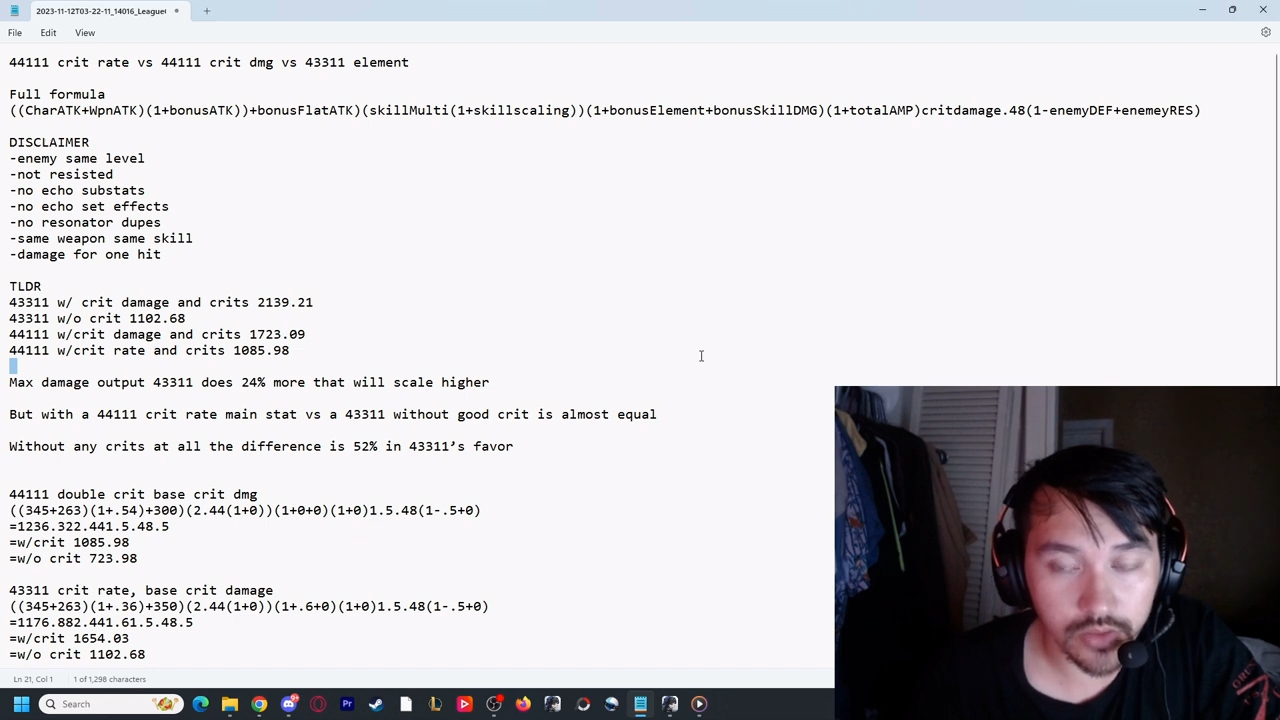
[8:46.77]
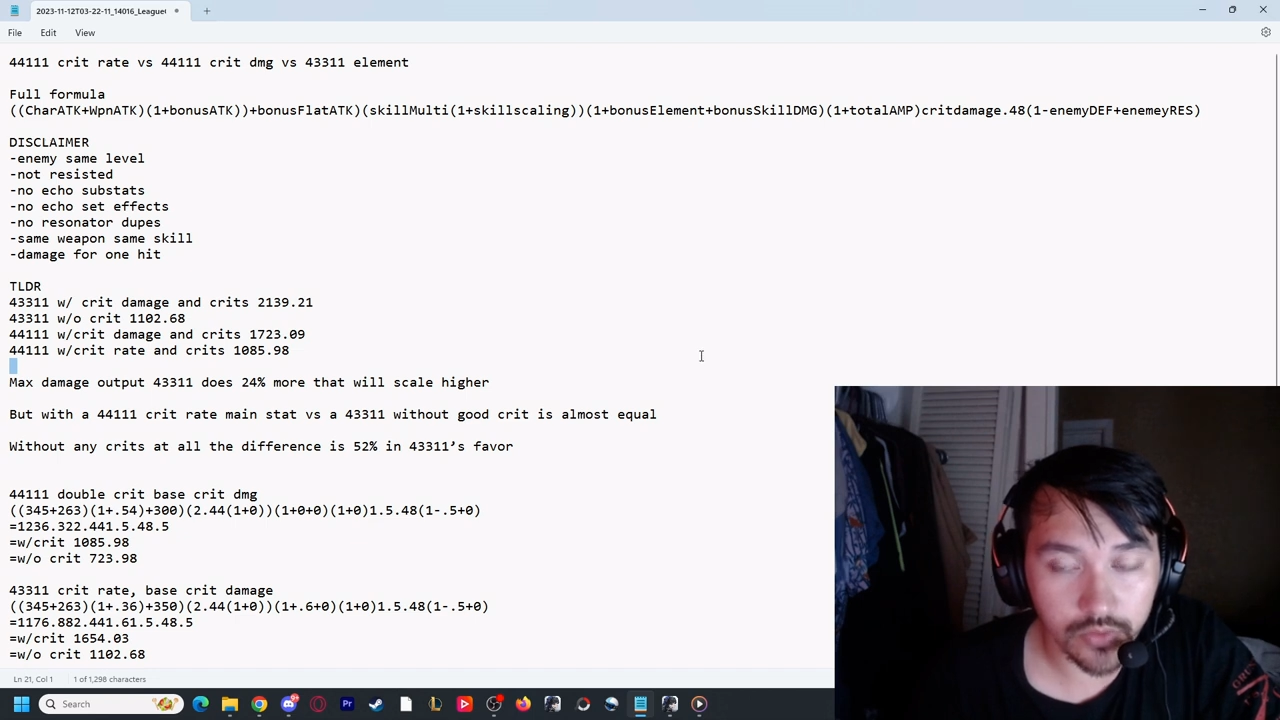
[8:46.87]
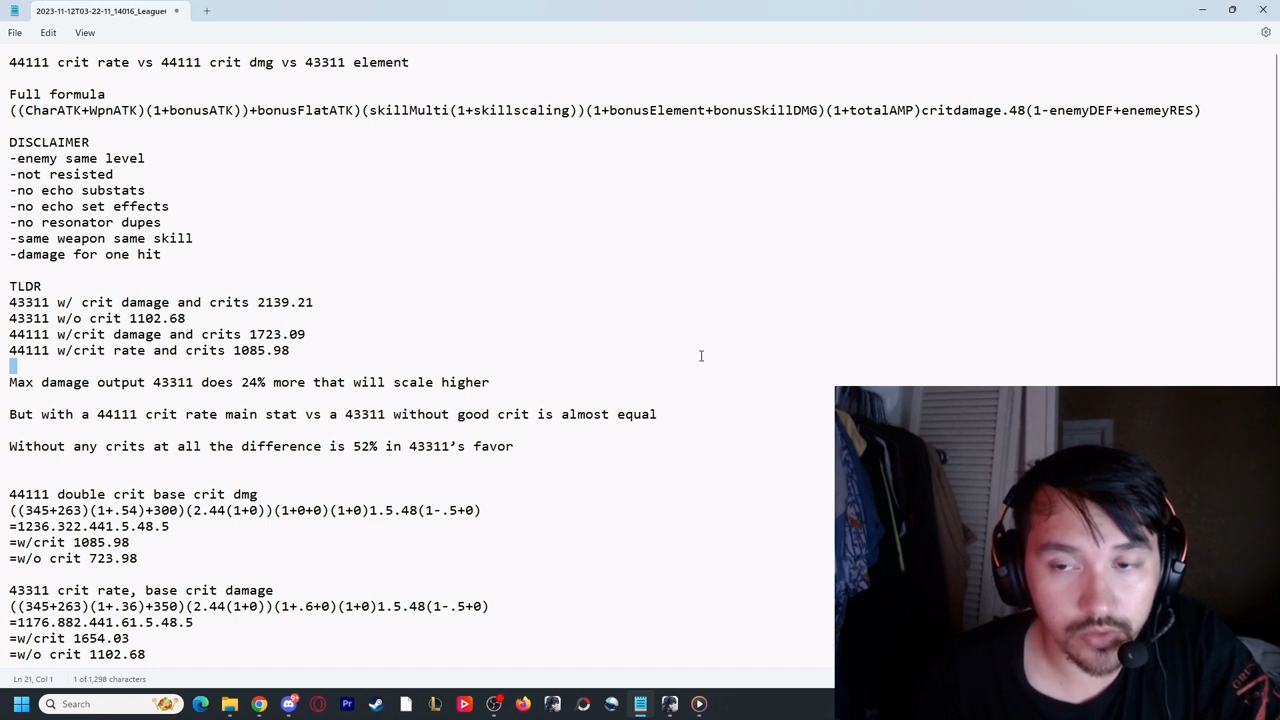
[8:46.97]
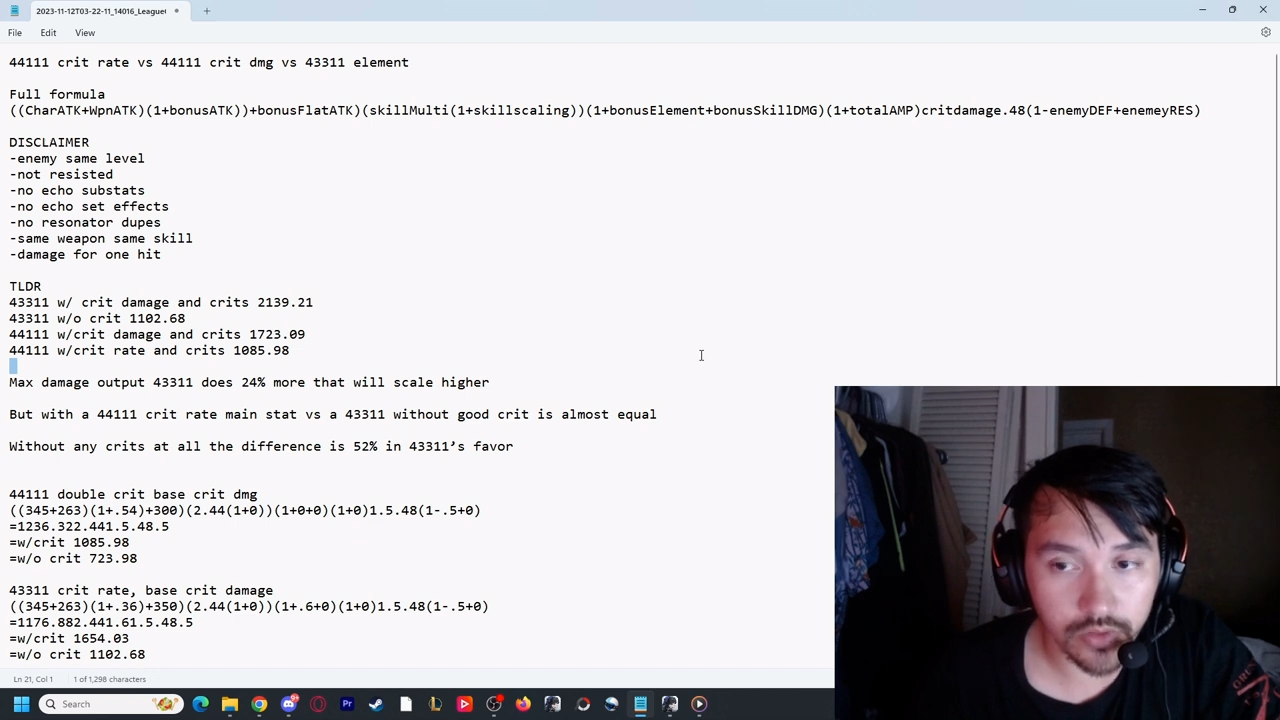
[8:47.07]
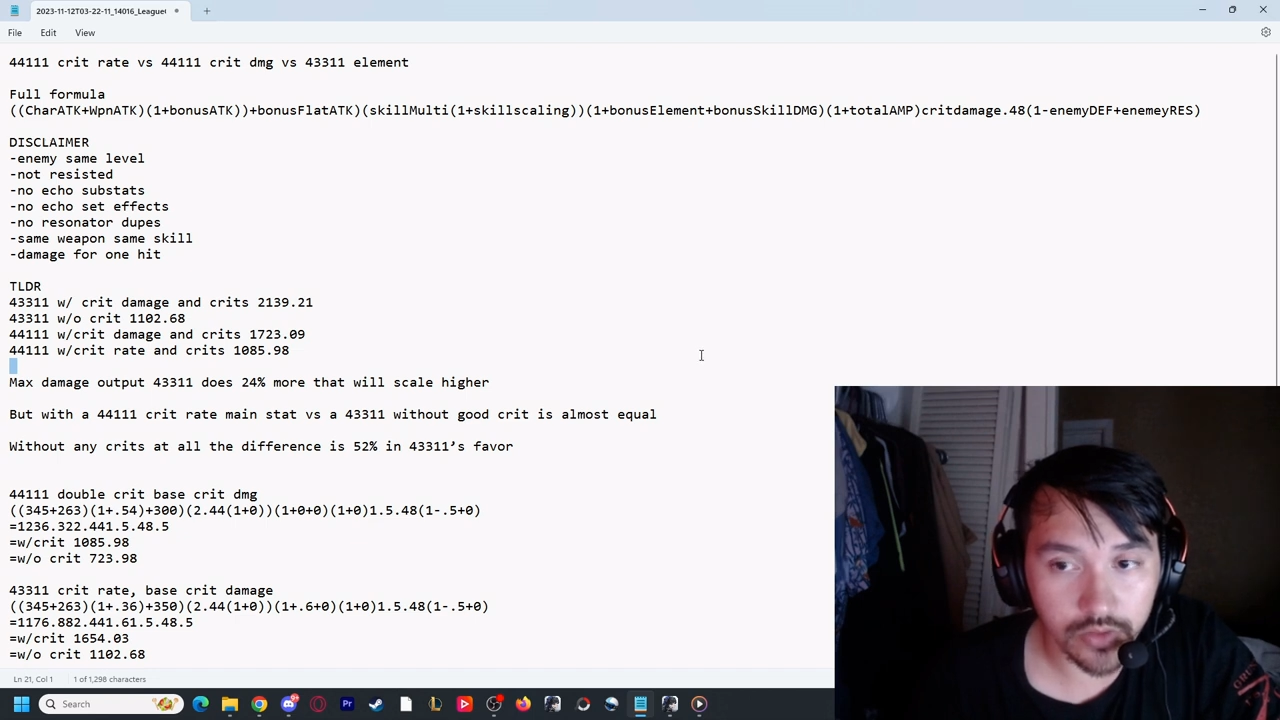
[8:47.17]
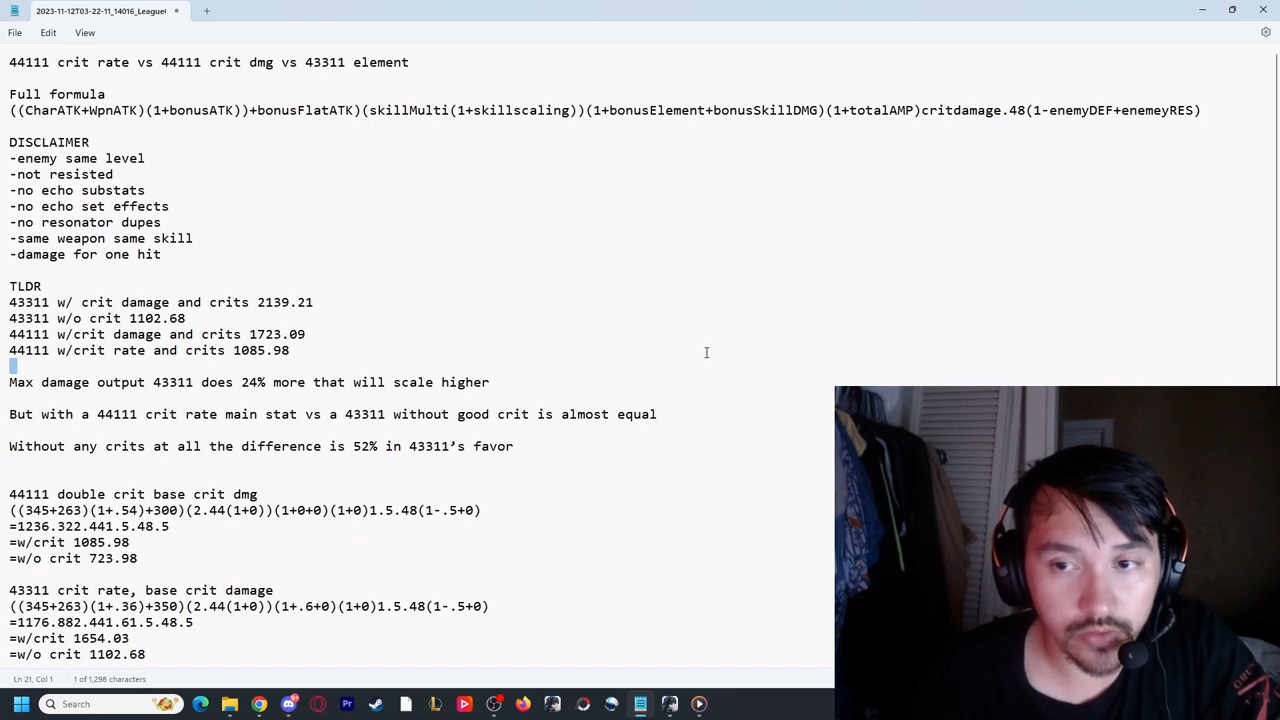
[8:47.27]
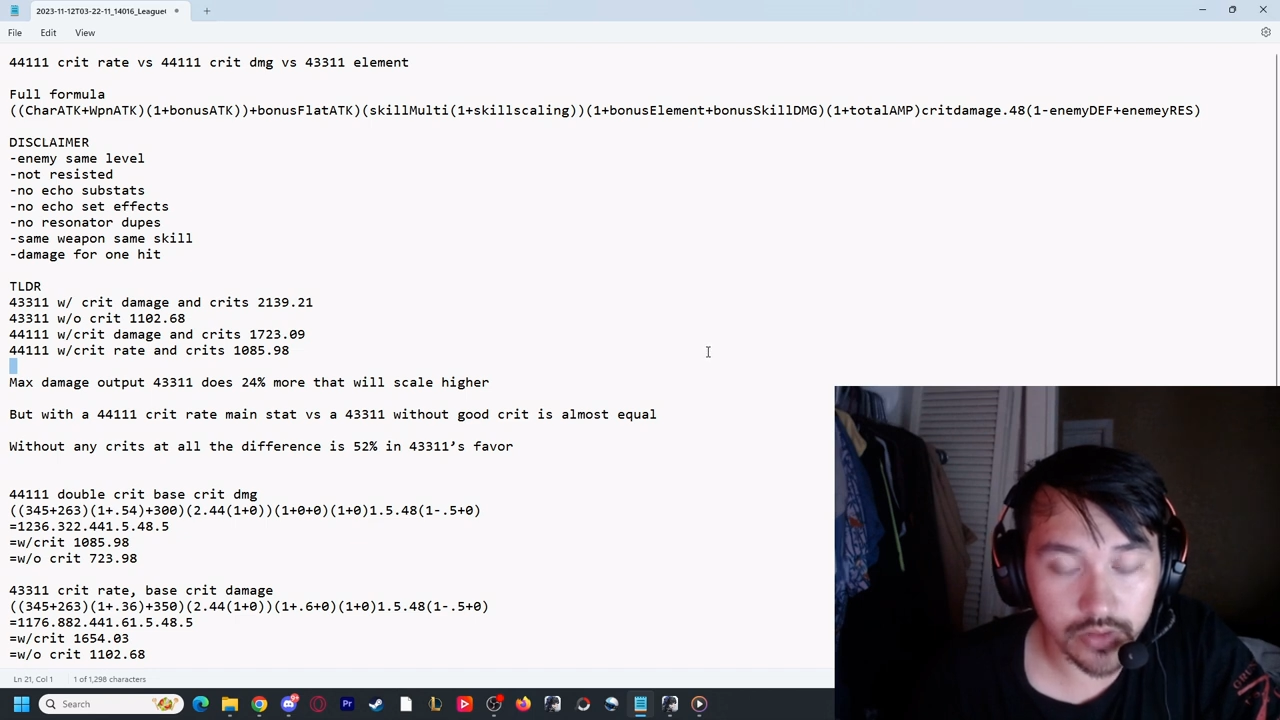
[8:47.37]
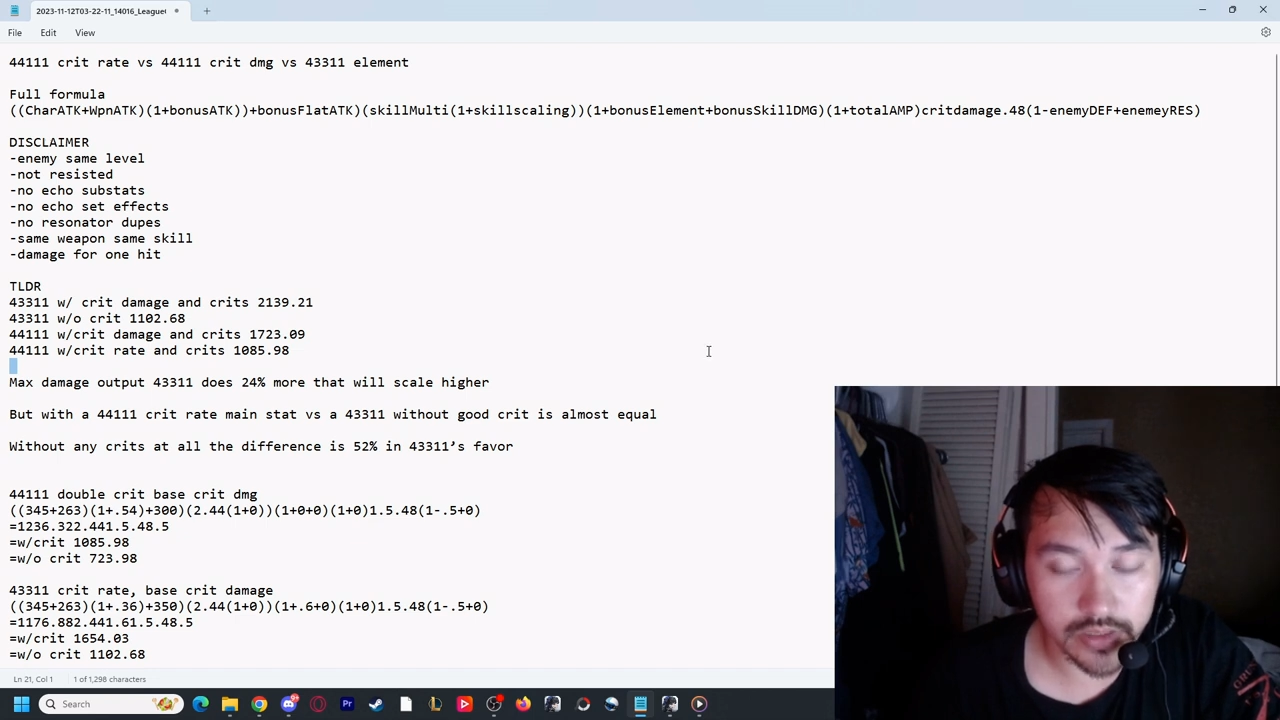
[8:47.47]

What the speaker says: you are only doing